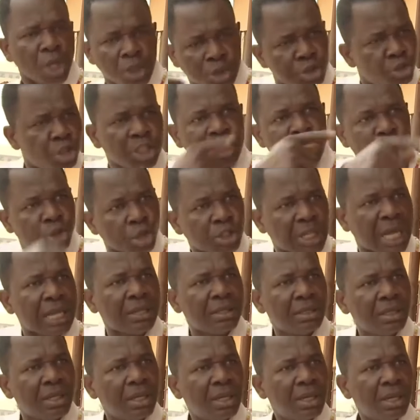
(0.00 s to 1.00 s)
Don't you know the
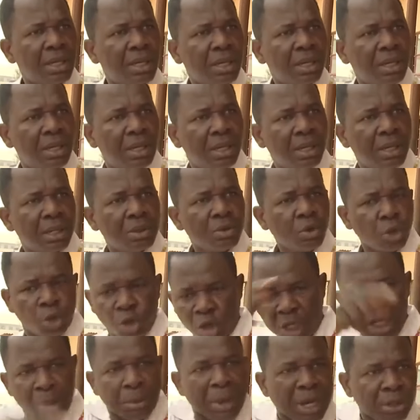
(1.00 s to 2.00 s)
total? You're
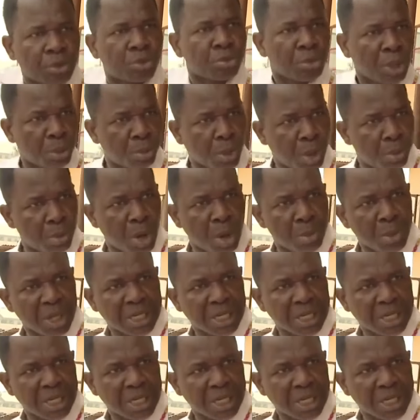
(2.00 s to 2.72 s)
talking about more